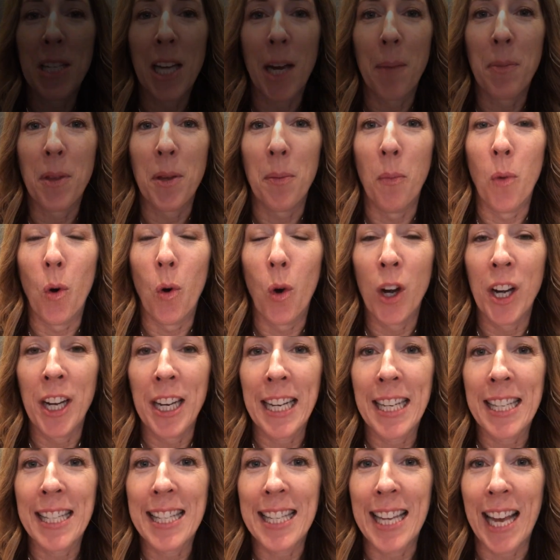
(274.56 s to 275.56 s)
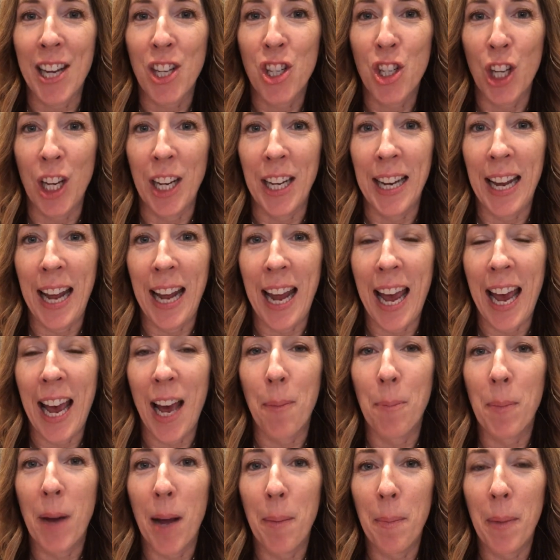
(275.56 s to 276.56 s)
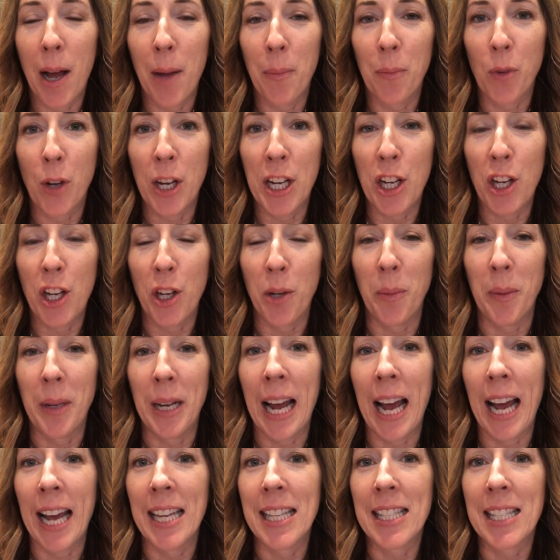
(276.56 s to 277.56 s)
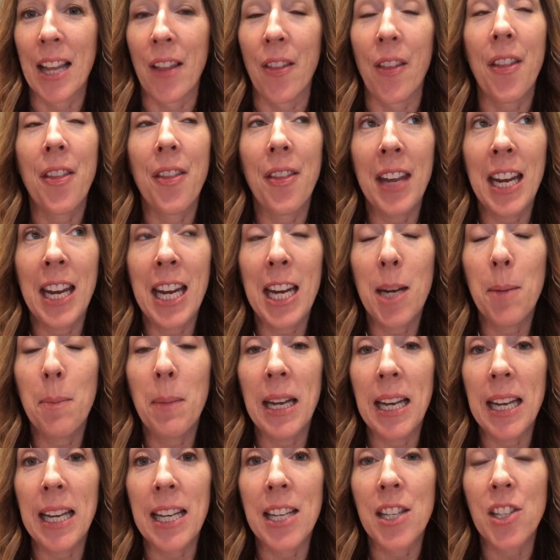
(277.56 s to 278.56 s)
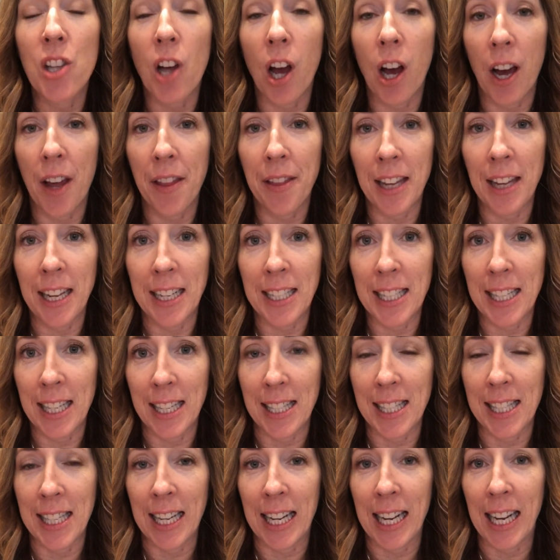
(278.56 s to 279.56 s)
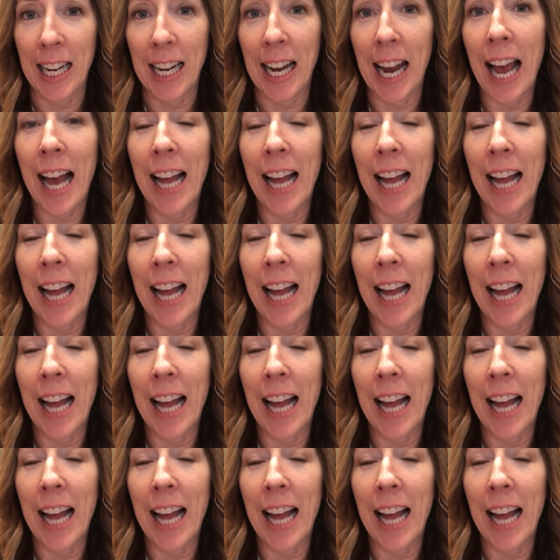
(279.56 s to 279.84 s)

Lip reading: up the morning session at Bombbomb Rehumanize, and the theme is authenticity.